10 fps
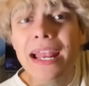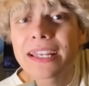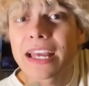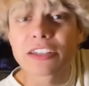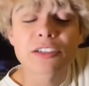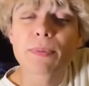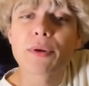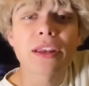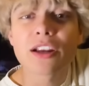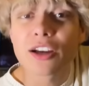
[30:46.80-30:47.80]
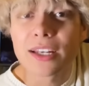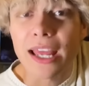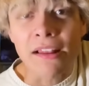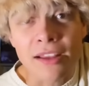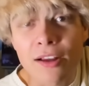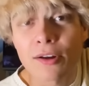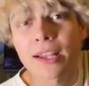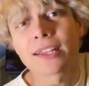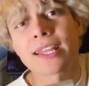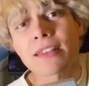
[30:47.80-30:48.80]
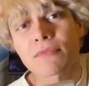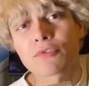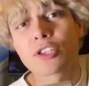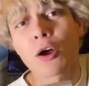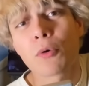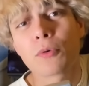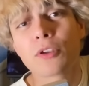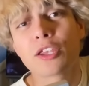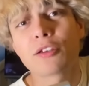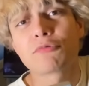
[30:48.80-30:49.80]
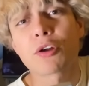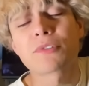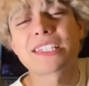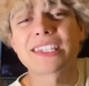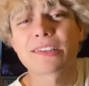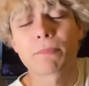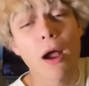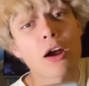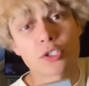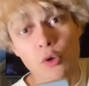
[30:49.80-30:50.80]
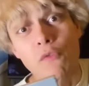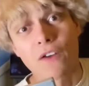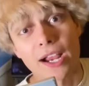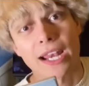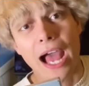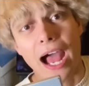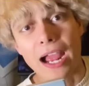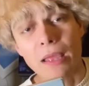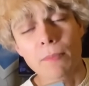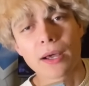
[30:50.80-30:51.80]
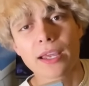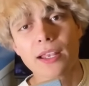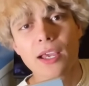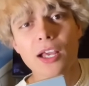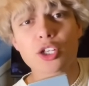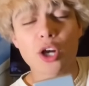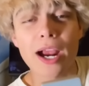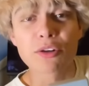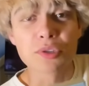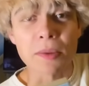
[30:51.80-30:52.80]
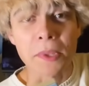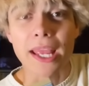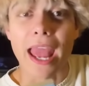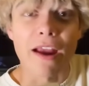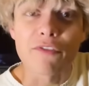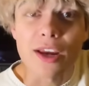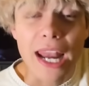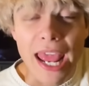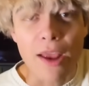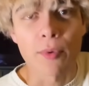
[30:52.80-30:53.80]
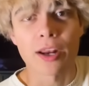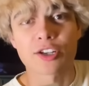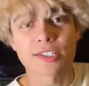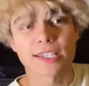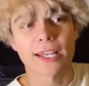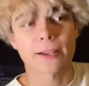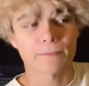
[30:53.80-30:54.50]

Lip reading: day. There's beauty in a good day. Don't set the bar too fucking high. But try and do something every day where you're just like,